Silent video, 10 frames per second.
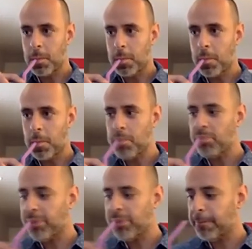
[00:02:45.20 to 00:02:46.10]

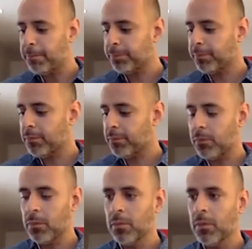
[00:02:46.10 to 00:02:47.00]

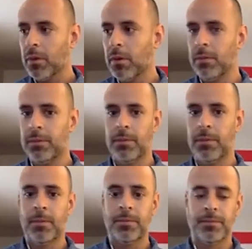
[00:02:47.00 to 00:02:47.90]

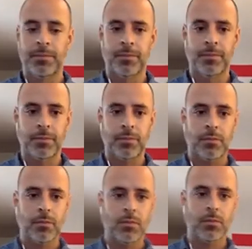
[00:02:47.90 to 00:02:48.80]

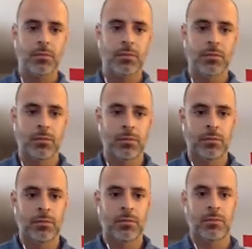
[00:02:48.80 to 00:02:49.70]

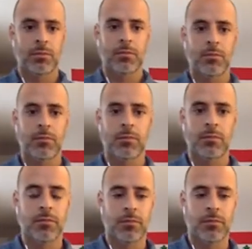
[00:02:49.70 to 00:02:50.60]

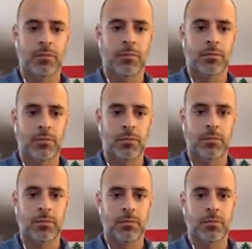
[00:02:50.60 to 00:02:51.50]

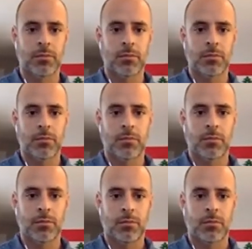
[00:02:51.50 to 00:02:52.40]

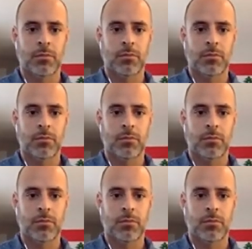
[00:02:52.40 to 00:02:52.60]
This person isn't speaking.